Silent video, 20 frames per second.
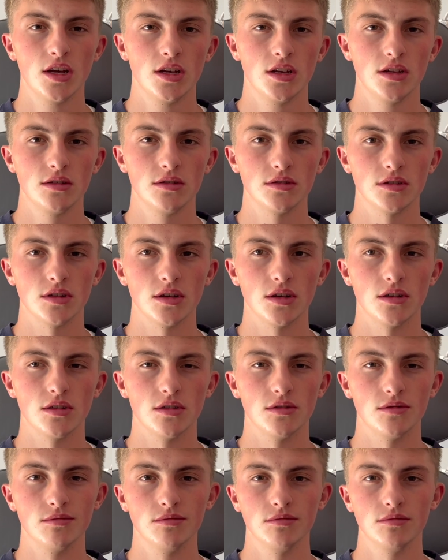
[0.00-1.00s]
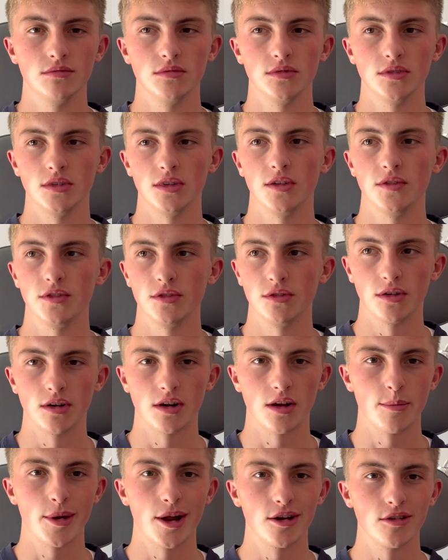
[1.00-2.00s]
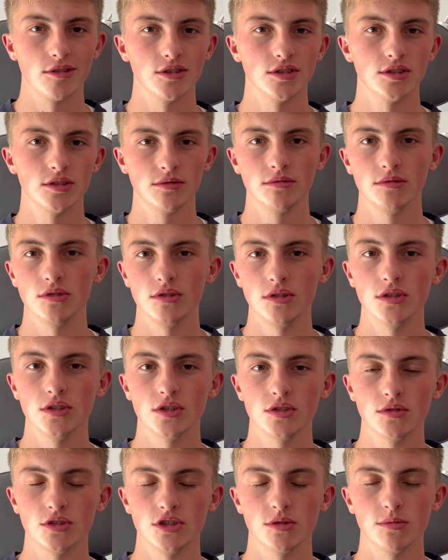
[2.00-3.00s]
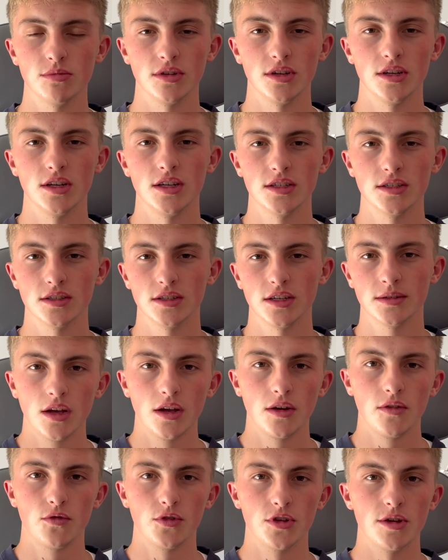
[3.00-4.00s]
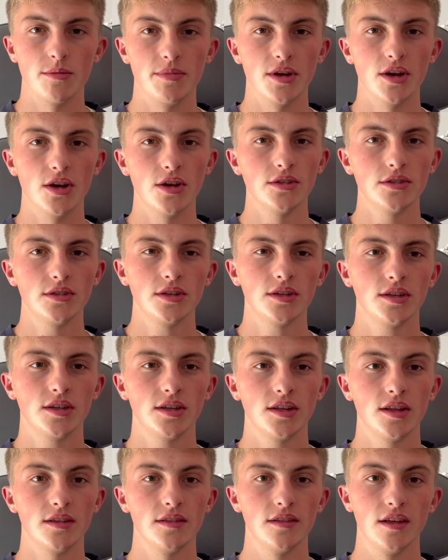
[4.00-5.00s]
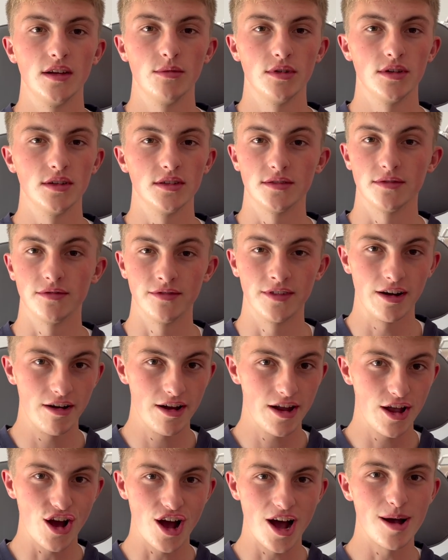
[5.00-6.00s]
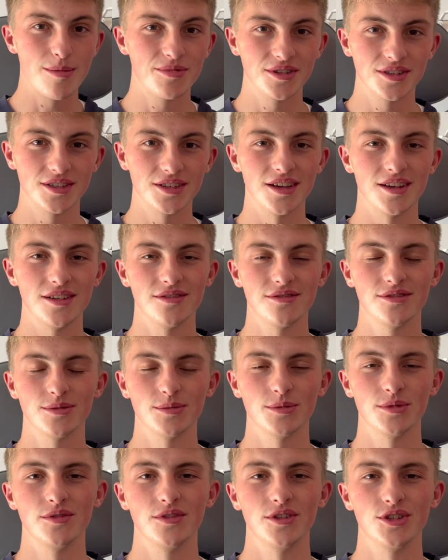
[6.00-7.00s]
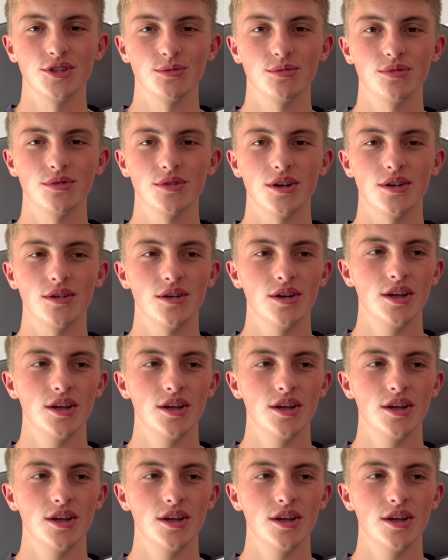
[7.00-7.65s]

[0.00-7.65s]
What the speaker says: So if you run out of batteries, you can switch it pretty easily. For the build, they went very opposite from the Vision Pro.